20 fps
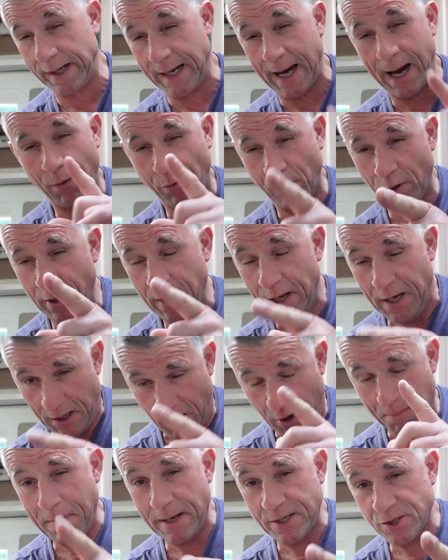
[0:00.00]
Caroline,
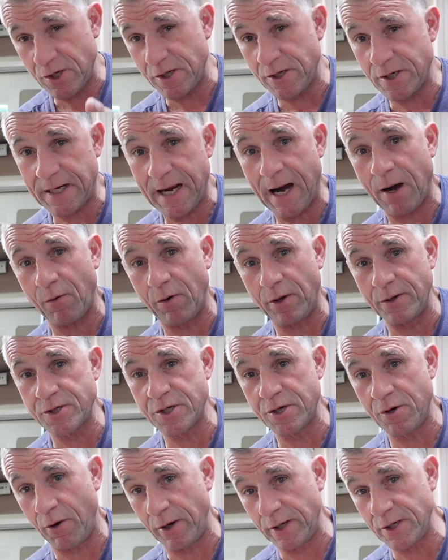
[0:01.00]
I mentioned it to Caroline
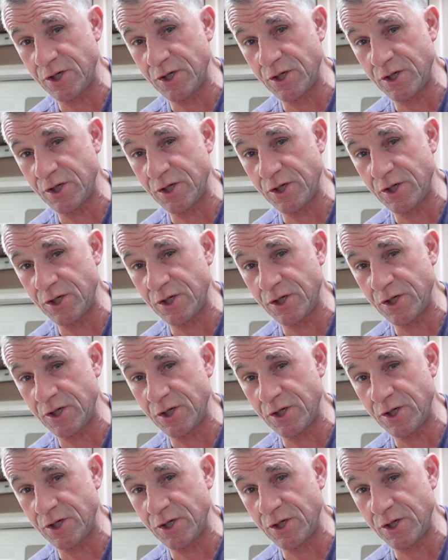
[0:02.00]
tonight,